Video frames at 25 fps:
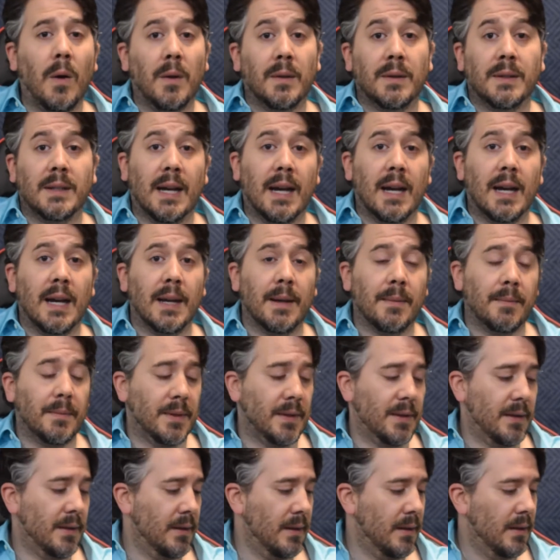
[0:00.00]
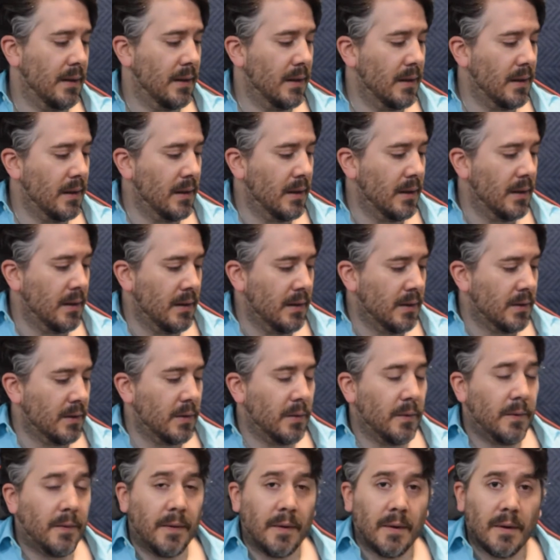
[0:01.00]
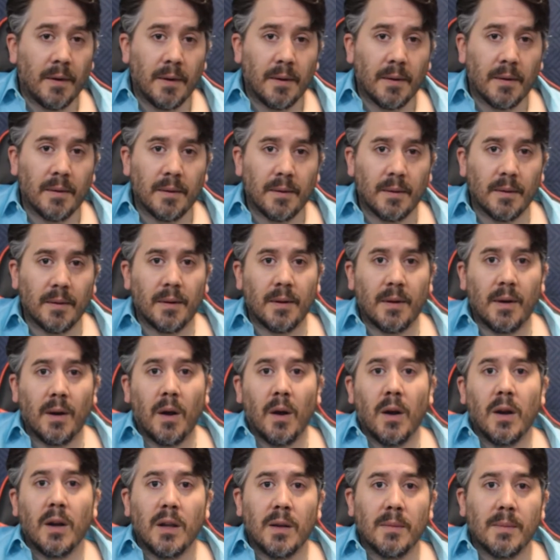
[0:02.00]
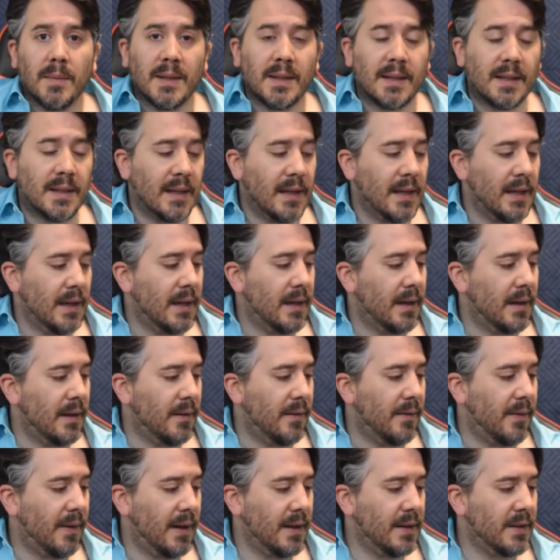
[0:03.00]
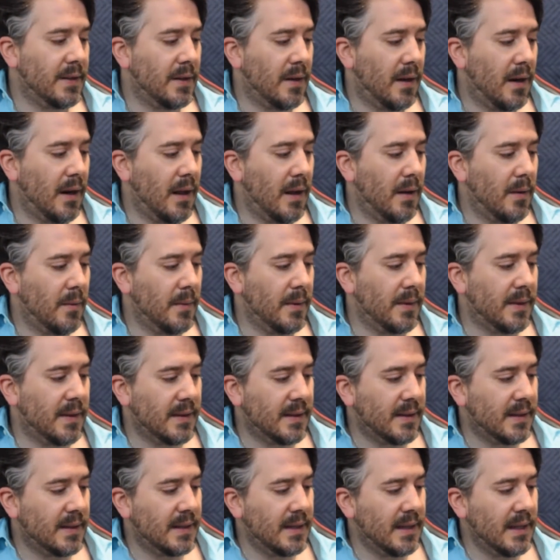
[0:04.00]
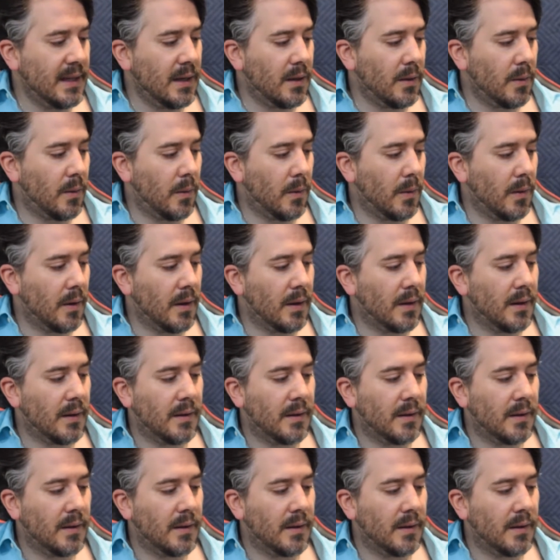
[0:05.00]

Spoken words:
times. So for an argument's sake, if I start out with a C chord,